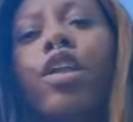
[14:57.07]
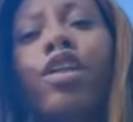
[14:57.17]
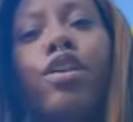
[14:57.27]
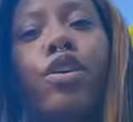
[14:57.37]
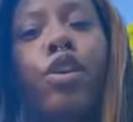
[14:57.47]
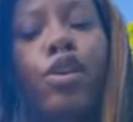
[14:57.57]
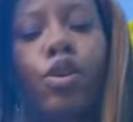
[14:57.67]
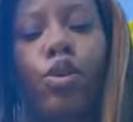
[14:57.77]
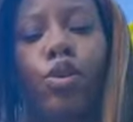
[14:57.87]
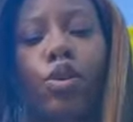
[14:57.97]

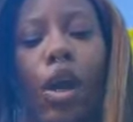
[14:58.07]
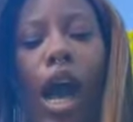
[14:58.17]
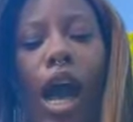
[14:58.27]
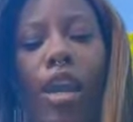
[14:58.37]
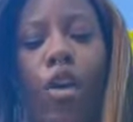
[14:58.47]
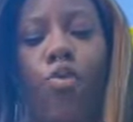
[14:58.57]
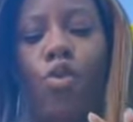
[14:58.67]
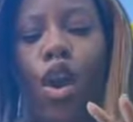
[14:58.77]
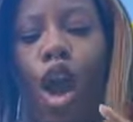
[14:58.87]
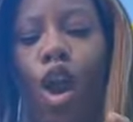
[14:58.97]
Girl, I
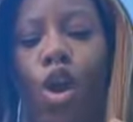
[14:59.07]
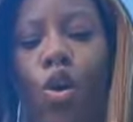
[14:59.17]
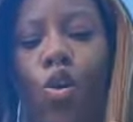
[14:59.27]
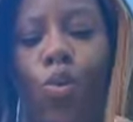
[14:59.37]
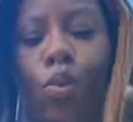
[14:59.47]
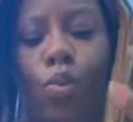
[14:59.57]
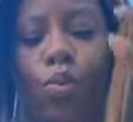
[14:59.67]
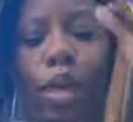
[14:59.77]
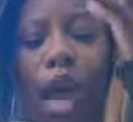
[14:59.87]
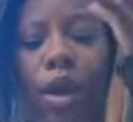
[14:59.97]
don't know,
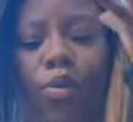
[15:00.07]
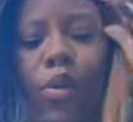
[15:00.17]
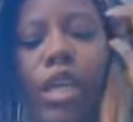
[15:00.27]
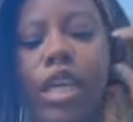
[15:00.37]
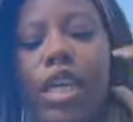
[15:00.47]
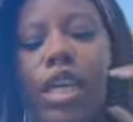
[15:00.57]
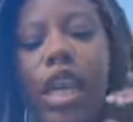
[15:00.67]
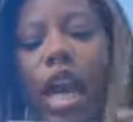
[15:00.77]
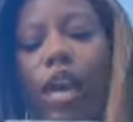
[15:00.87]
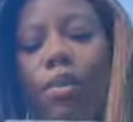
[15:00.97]
but I really cannot